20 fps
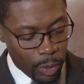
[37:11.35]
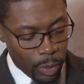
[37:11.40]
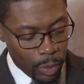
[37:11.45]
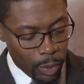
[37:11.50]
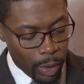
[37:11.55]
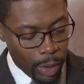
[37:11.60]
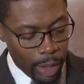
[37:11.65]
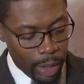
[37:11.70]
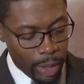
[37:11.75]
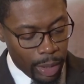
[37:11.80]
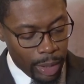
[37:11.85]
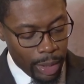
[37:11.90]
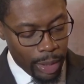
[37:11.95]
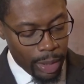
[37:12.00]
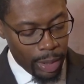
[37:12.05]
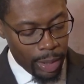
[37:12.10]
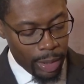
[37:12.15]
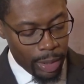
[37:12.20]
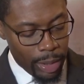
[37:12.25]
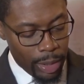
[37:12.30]
What
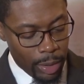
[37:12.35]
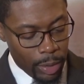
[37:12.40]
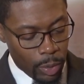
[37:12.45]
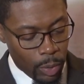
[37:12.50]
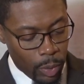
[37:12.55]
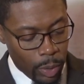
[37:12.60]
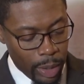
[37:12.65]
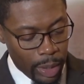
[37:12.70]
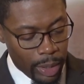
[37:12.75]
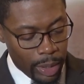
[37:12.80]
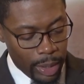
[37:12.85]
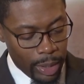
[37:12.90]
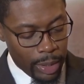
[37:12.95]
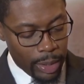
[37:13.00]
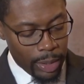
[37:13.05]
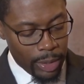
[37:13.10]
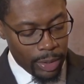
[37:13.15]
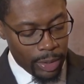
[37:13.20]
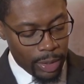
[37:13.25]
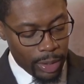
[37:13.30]
it what
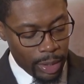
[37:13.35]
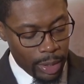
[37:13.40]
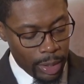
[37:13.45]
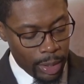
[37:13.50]
is